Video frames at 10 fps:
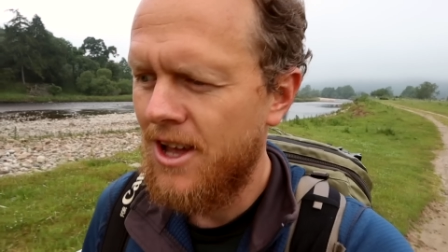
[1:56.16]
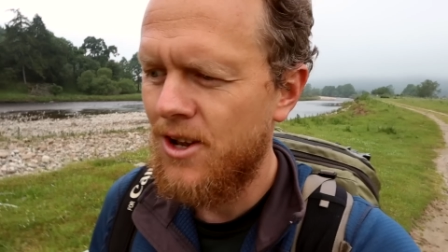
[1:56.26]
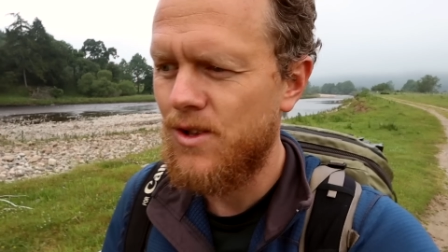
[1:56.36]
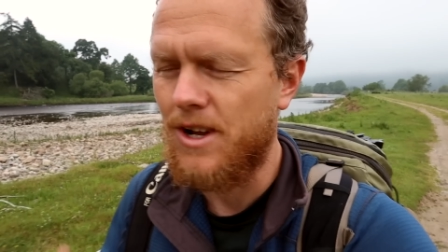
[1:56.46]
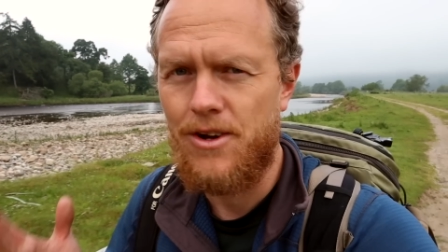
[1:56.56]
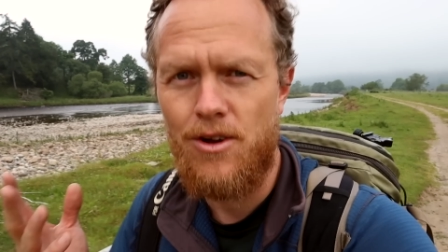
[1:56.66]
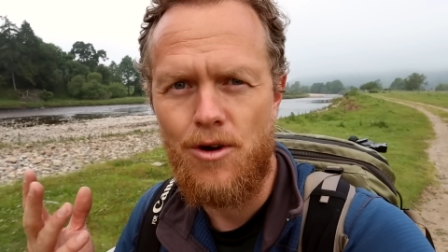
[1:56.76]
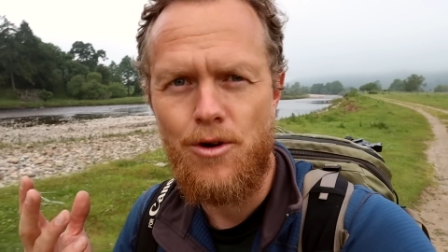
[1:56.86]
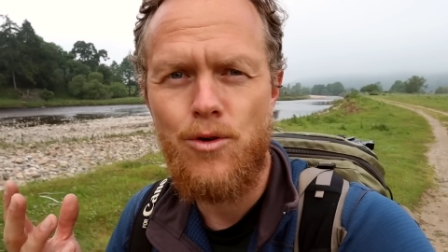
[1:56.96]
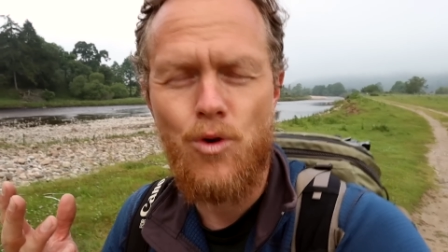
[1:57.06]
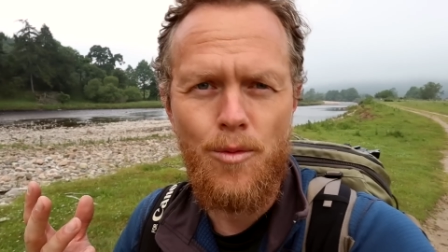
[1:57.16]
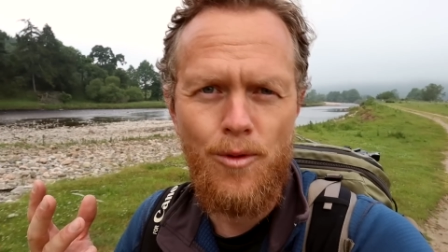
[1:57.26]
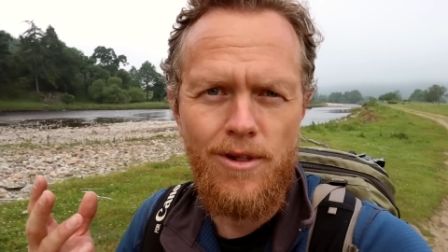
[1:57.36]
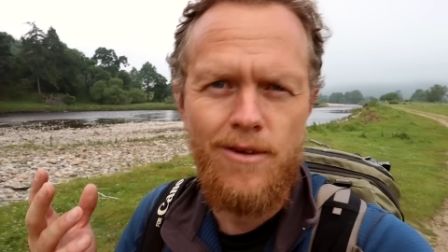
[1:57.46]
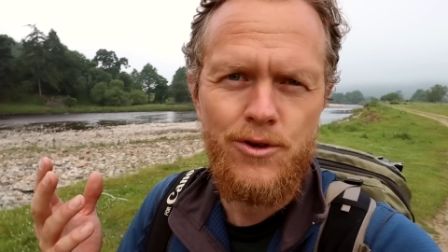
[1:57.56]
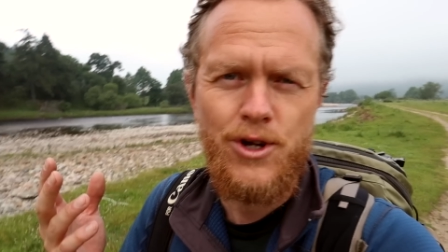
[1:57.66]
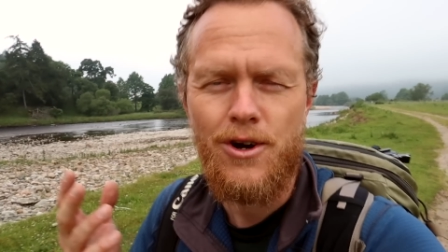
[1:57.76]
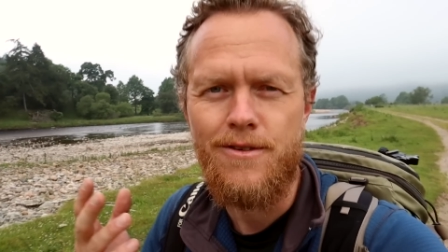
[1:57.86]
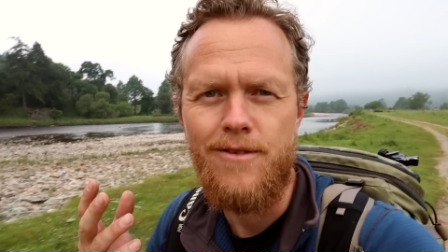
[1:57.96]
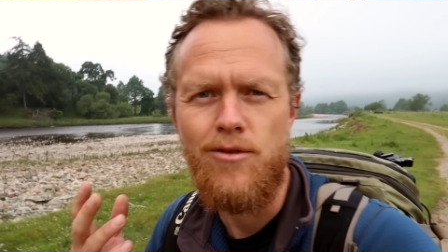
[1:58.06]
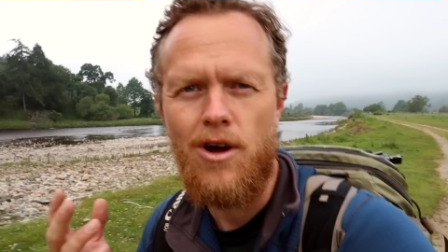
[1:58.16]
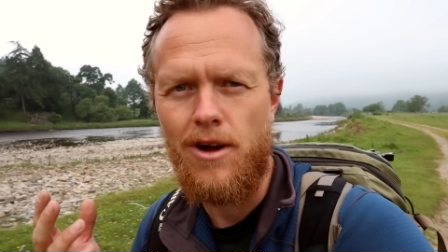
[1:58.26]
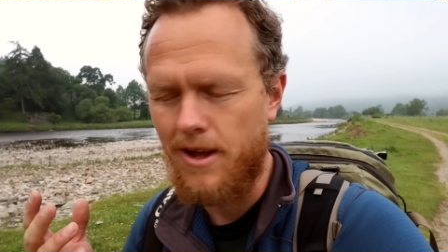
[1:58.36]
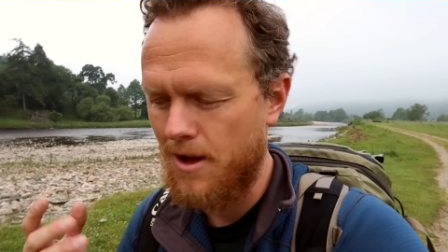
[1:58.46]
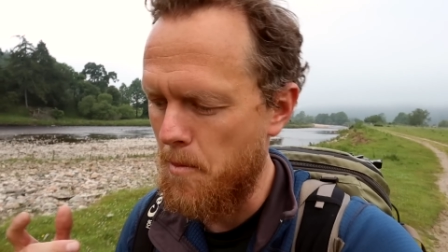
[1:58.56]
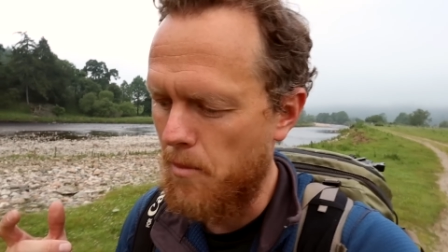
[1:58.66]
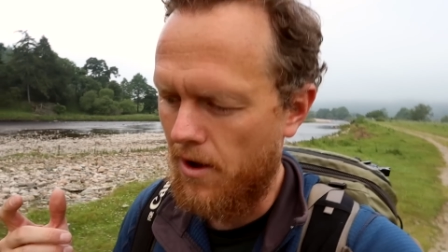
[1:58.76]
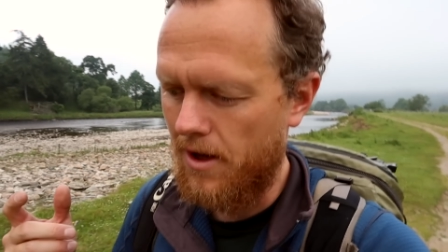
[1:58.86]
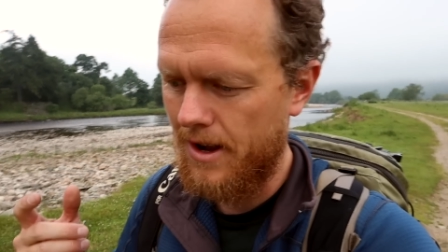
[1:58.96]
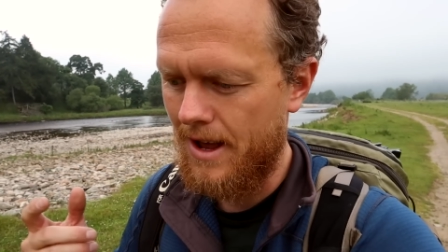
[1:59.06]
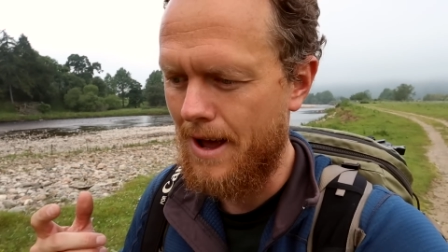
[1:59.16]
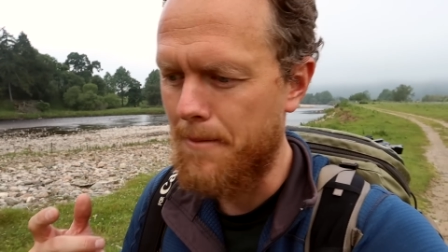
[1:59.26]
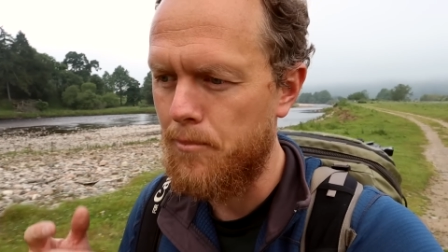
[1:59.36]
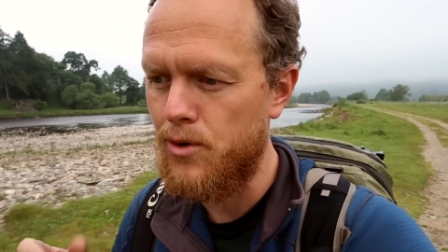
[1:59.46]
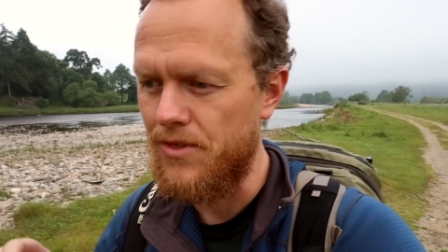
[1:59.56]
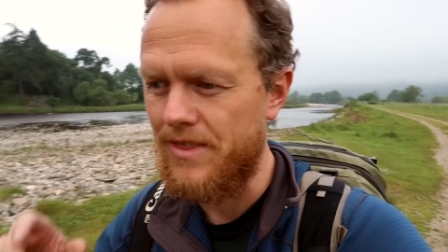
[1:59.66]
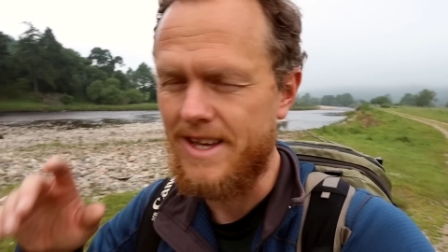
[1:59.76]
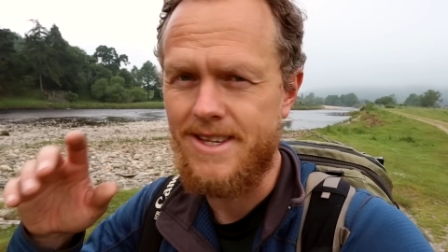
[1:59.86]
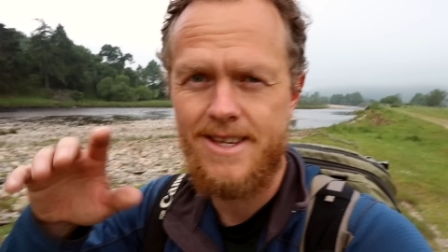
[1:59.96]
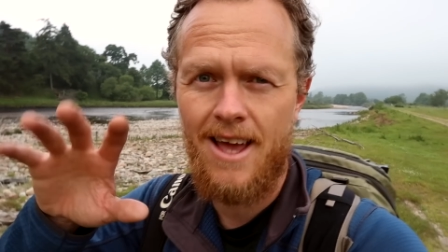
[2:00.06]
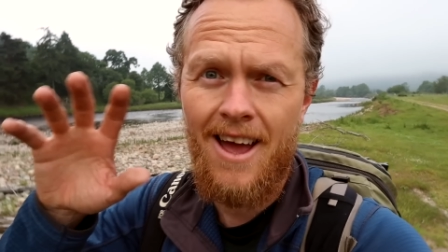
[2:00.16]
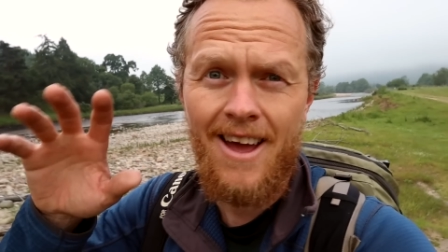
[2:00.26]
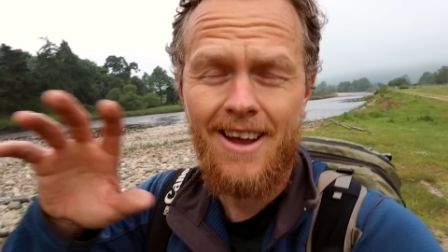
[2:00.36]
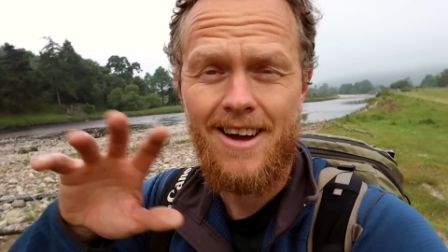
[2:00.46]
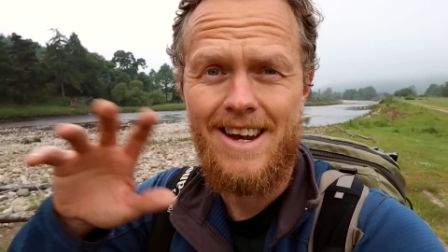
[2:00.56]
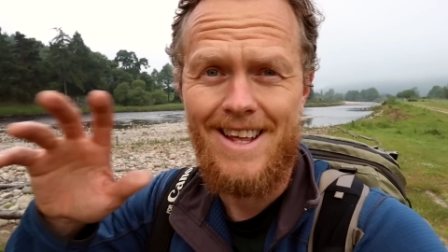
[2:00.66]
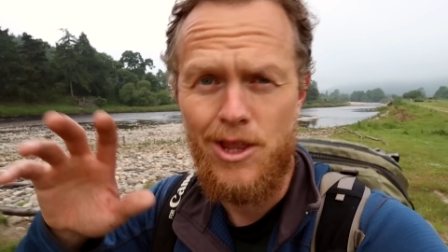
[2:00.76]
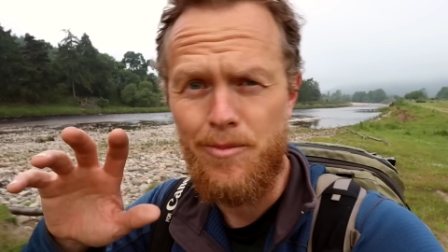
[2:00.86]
do like a normal photography vlog, but put this kind of in the